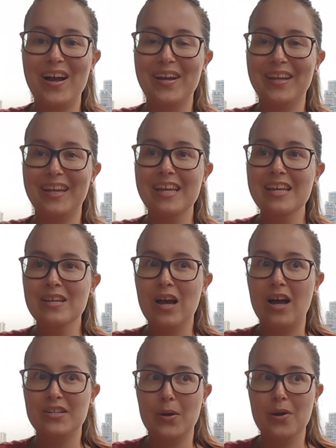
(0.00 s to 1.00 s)
I,
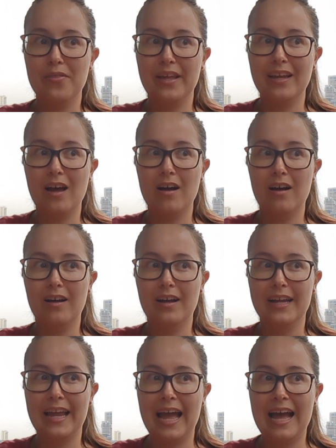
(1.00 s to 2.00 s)
I don't think
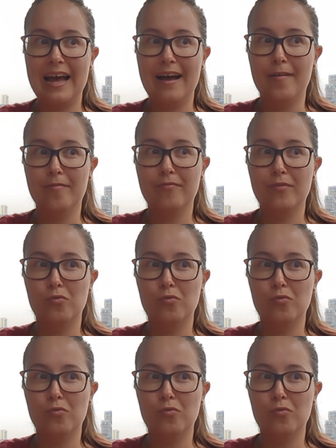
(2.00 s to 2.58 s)
I have